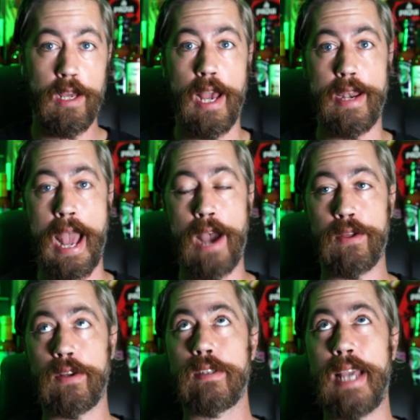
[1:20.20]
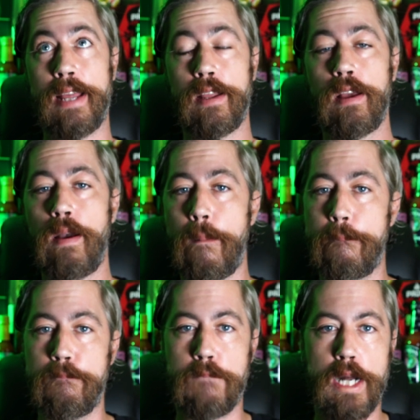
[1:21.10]
and how to get
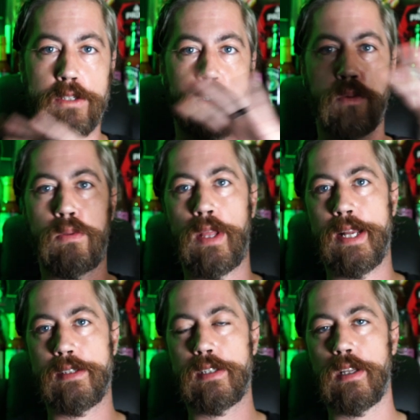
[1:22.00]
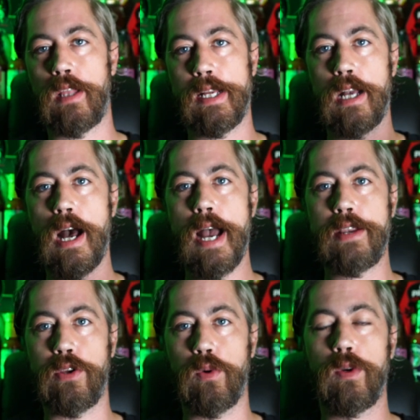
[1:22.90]
monster plants like I
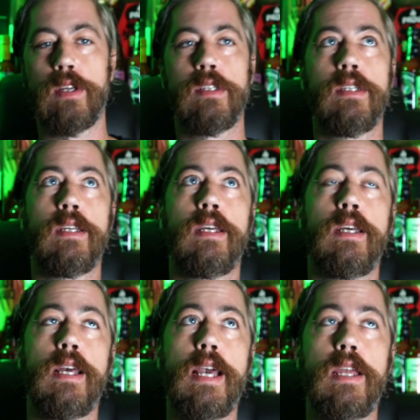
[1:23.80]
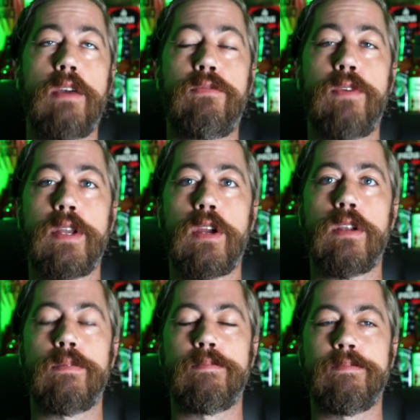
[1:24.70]
do. And I figured